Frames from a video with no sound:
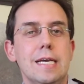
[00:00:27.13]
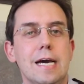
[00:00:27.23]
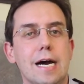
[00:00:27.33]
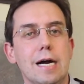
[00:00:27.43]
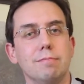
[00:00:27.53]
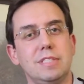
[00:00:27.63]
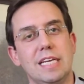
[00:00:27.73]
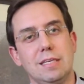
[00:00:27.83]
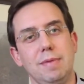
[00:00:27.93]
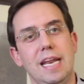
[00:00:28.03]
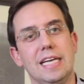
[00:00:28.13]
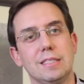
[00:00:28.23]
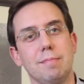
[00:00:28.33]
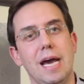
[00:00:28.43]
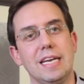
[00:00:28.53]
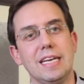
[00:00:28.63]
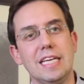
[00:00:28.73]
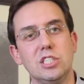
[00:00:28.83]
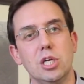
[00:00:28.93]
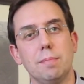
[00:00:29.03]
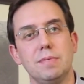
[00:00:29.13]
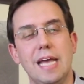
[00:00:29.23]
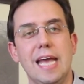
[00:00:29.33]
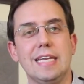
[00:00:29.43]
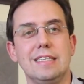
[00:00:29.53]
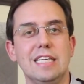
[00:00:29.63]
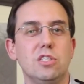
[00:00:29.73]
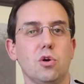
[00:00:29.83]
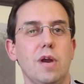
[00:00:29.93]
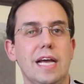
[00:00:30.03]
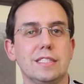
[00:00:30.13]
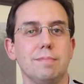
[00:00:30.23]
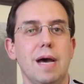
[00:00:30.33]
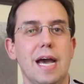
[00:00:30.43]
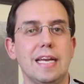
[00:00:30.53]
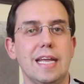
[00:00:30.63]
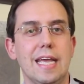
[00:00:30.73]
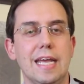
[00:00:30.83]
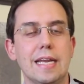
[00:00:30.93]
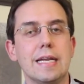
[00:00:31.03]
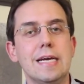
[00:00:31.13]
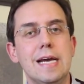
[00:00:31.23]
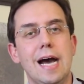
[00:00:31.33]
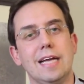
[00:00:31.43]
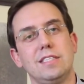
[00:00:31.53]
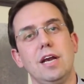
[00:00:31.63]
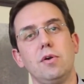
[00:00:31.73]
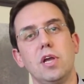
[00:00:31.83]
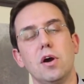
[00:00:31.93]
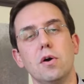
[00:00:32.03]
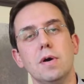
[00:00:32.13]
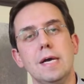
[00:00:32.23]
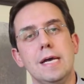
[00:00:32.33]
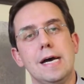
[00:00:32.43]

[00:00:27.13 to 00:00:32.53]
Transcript: Um, Centamin has a mine in Egypt and Detour has a mine in Ontario.